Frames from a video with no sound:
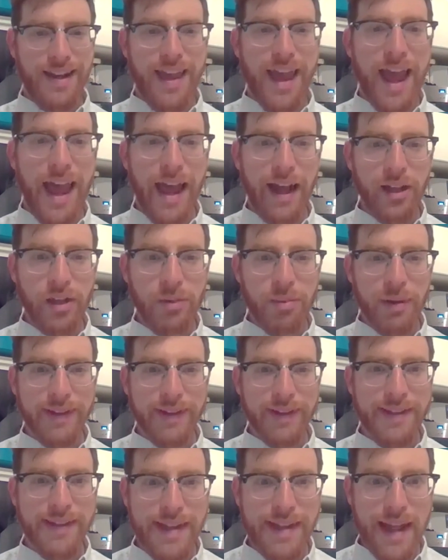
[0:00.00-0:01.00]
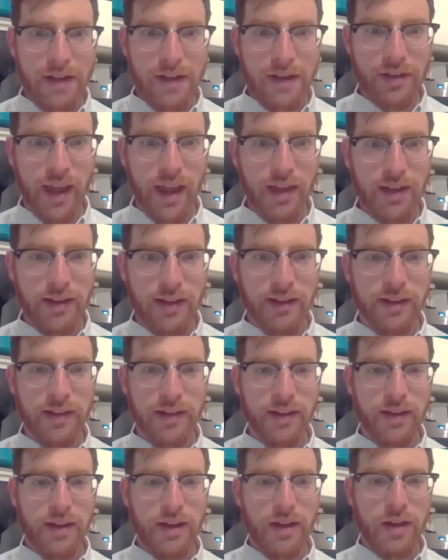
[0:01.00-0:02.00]
that help us navigate
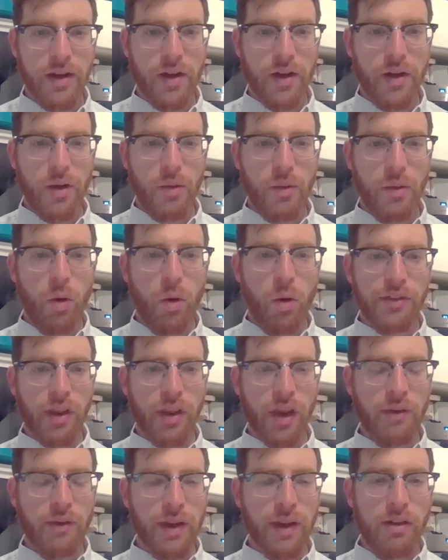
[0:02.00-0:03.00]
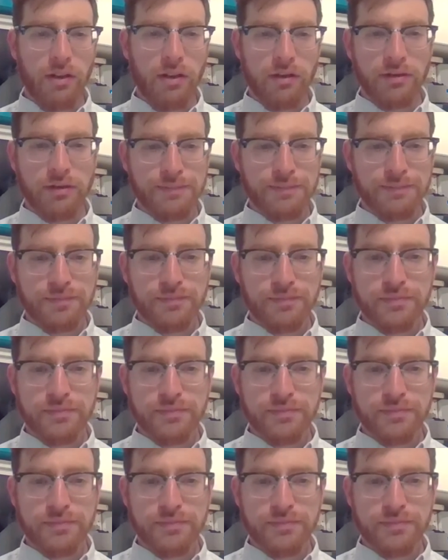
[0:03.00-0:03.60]
what's going on.